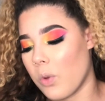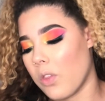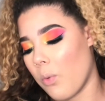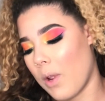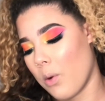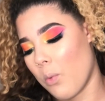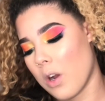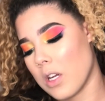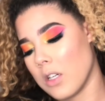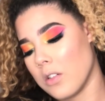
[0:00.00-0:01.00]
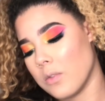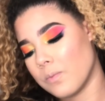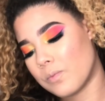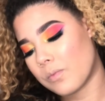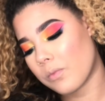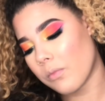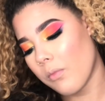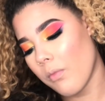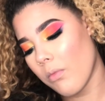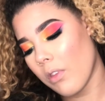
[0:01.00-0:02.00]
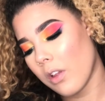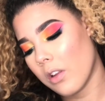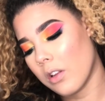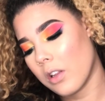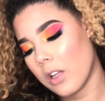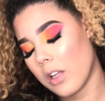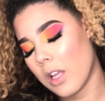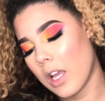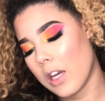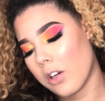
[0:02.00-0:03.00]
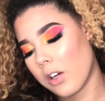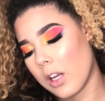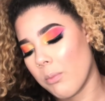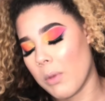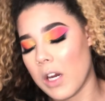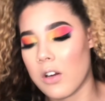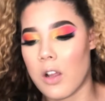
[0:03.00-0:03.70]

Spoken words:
with the Wet n Wild liner and Bare to